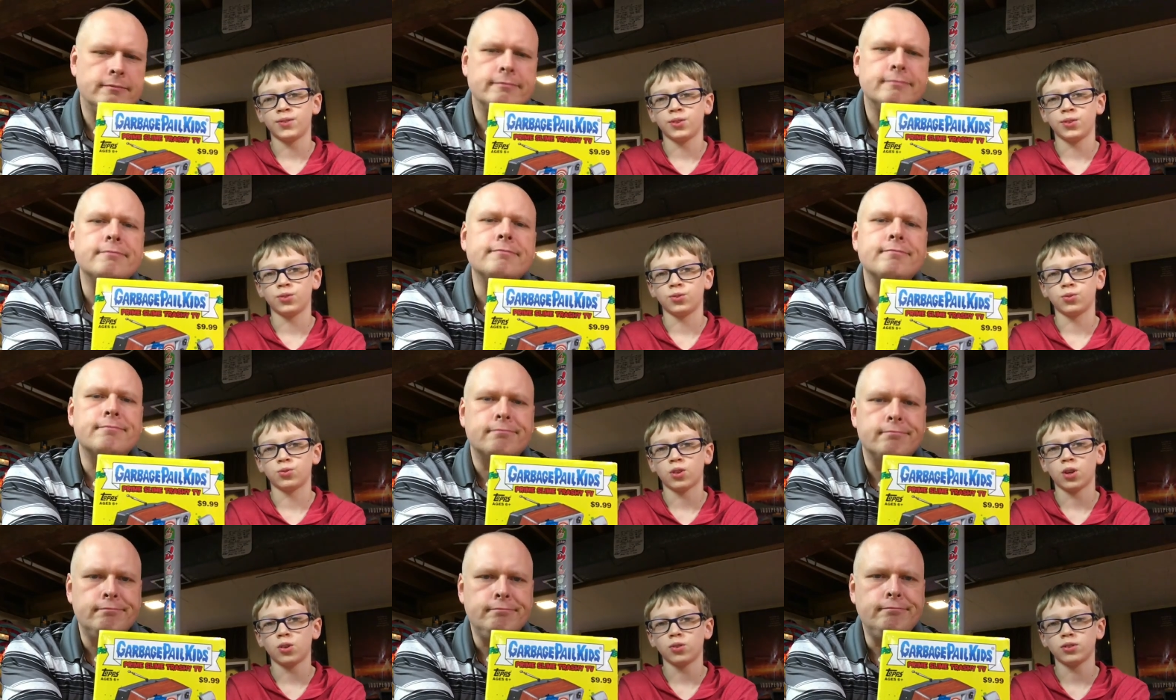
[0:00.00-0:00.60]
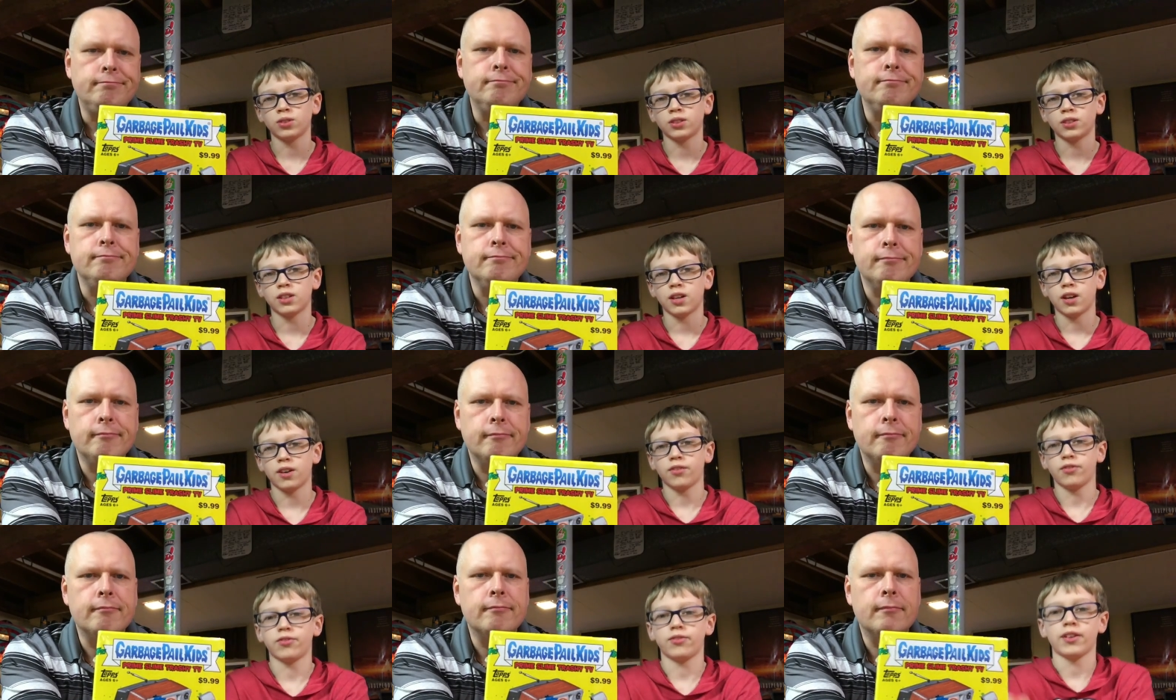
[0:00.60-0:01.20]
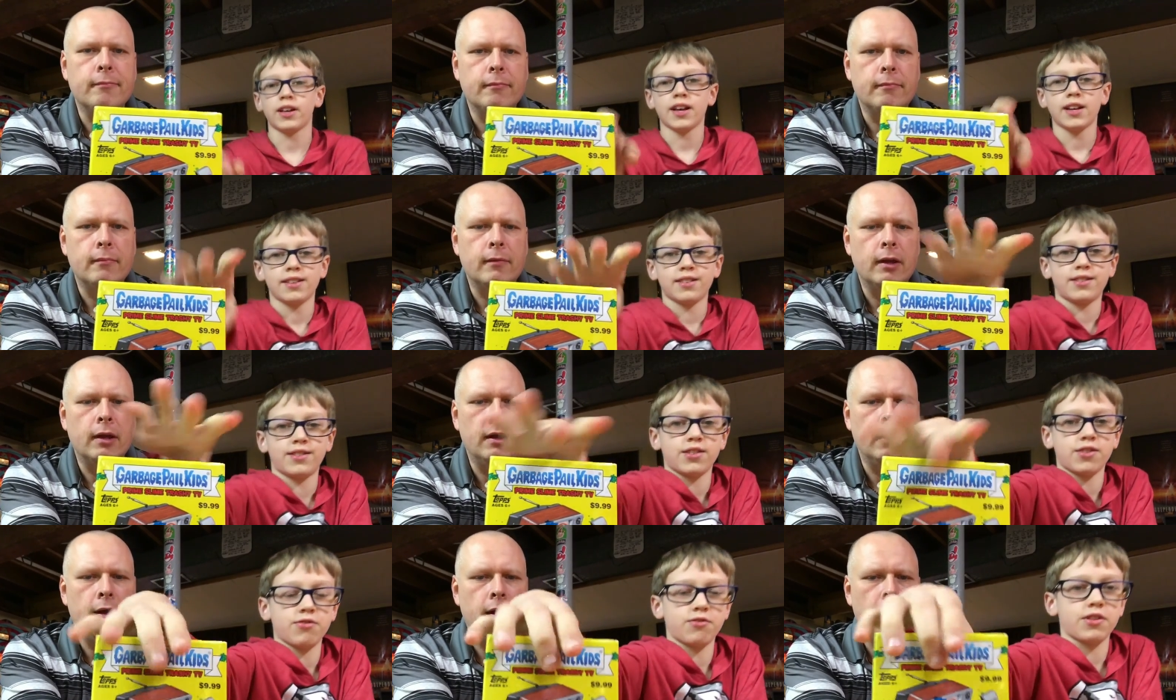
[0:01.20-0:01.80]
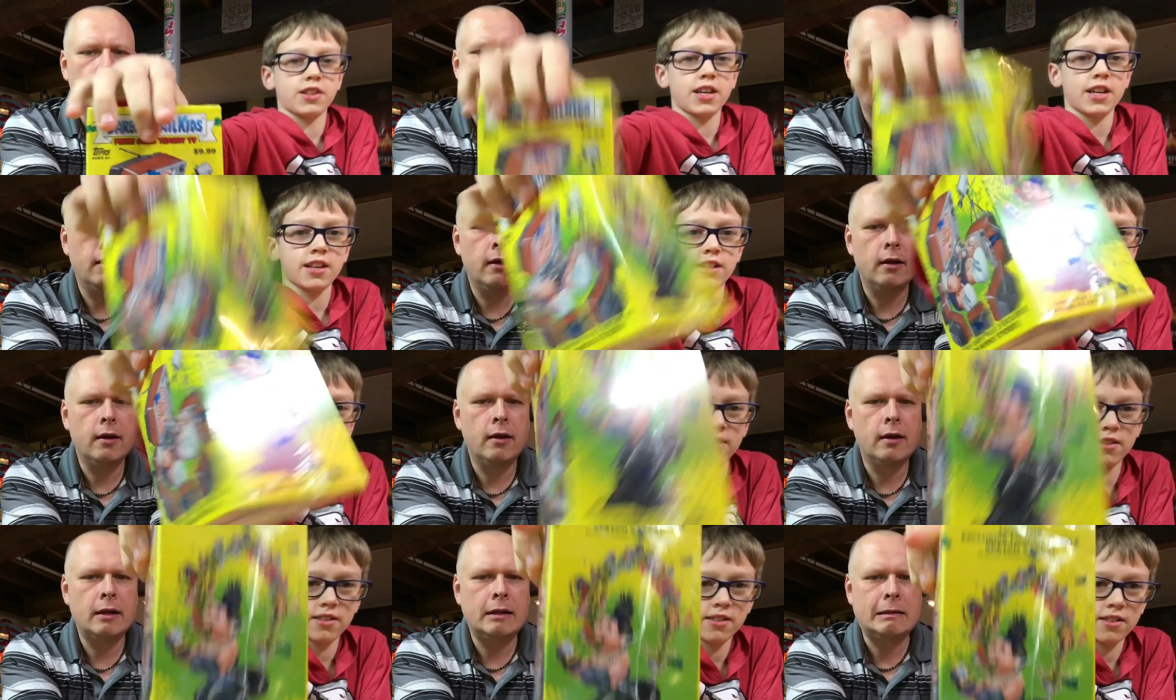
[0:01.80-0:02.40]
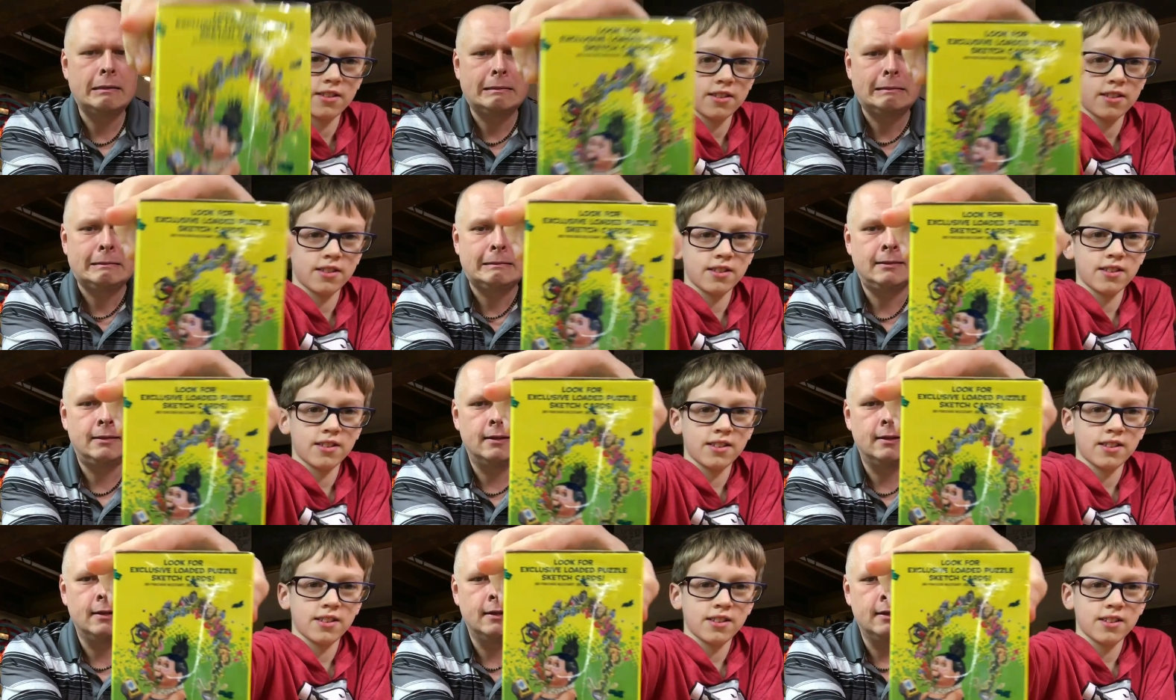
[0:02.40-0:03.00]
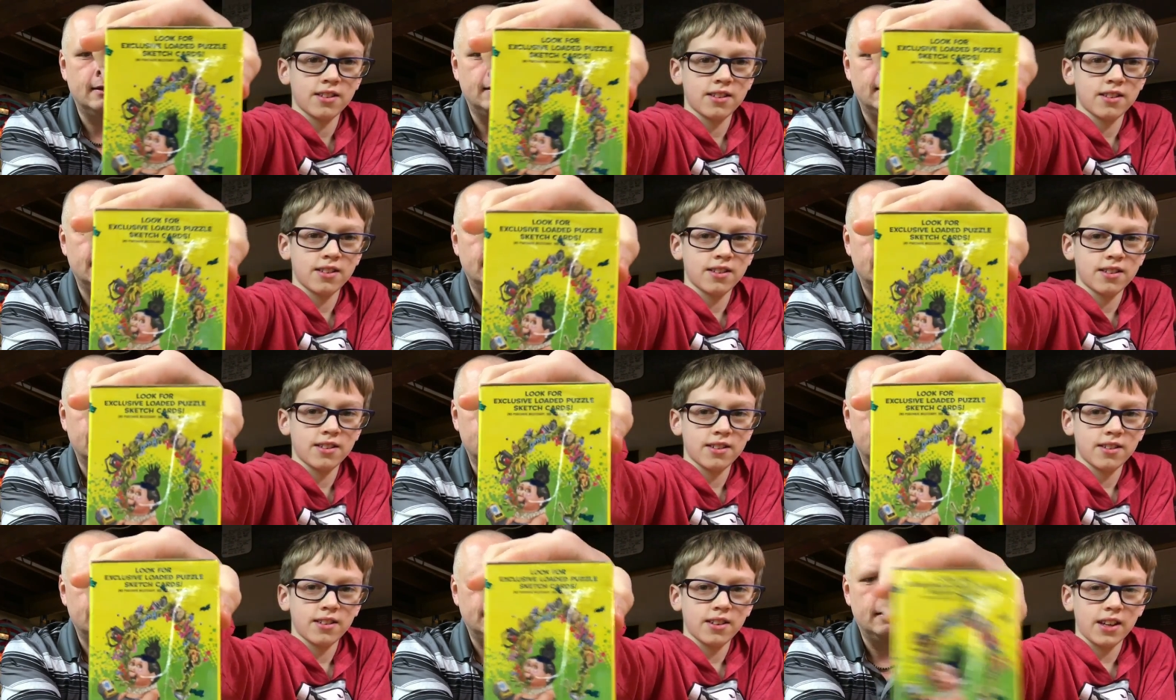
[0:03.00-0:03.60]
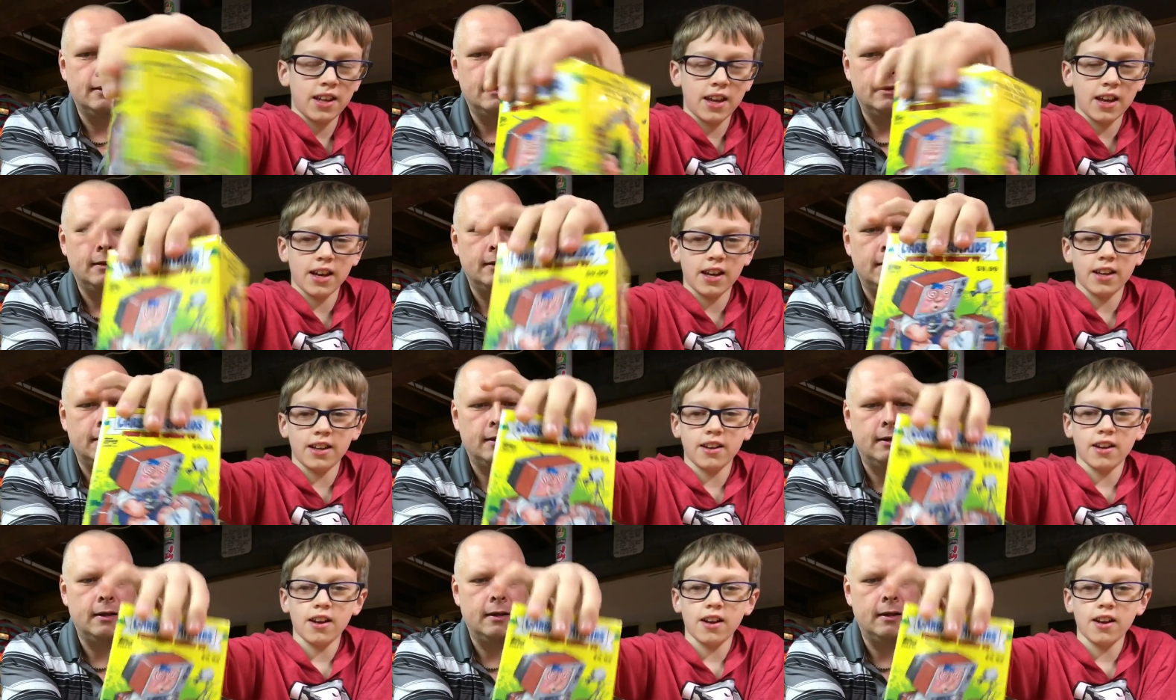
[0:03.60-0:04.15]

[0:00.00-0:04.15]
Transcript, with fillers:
Speaker 1: to gross stuff as of this, and